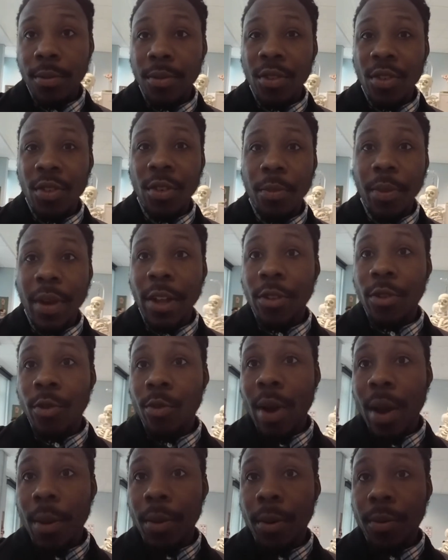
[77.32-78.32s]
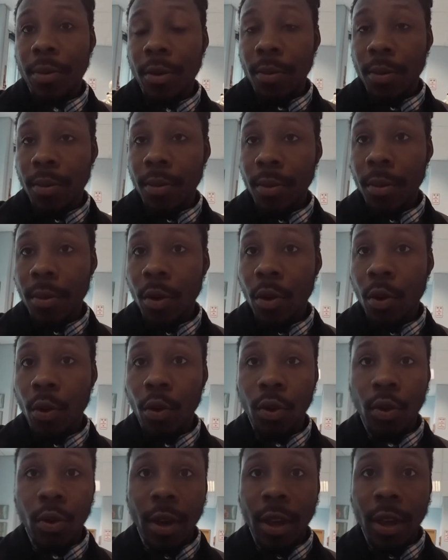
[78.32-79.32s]
About to wrap up some
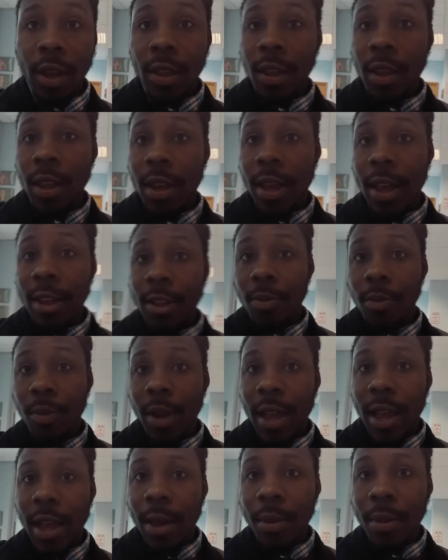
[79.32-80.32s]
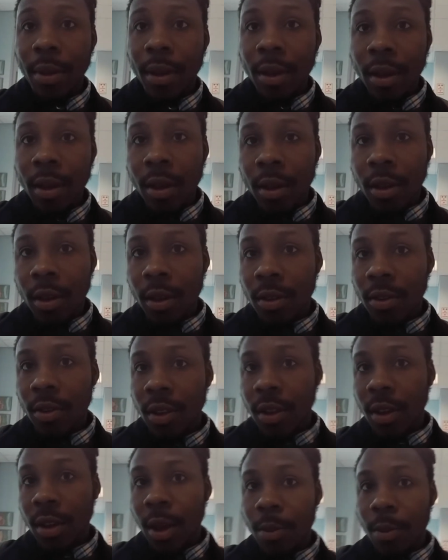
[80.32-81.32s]
coursework in the anatomy lab.
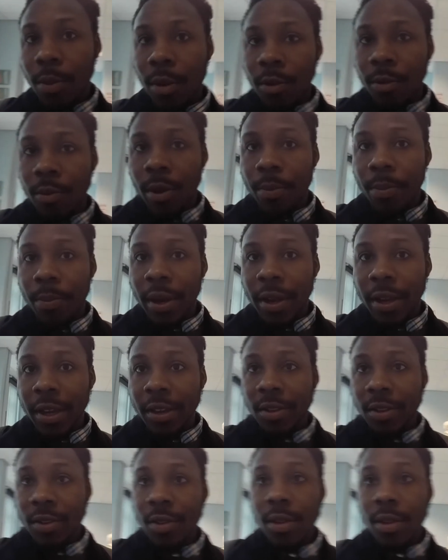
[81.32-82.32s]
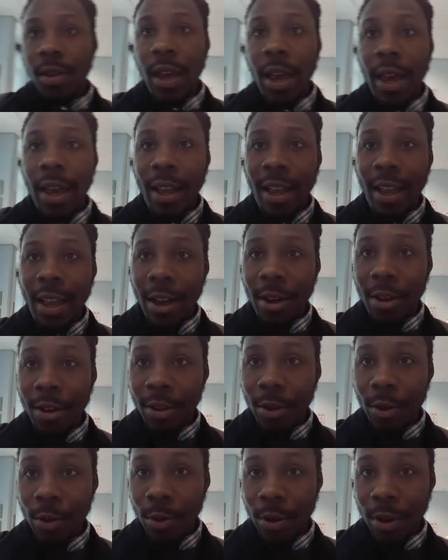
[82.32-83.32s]
See a couple of my buddies hanging out in
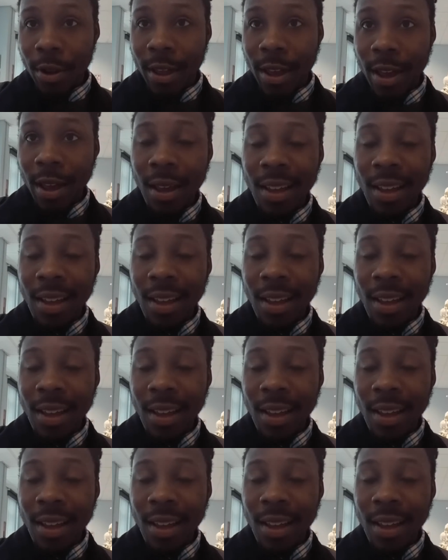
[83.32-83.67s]
the corner there.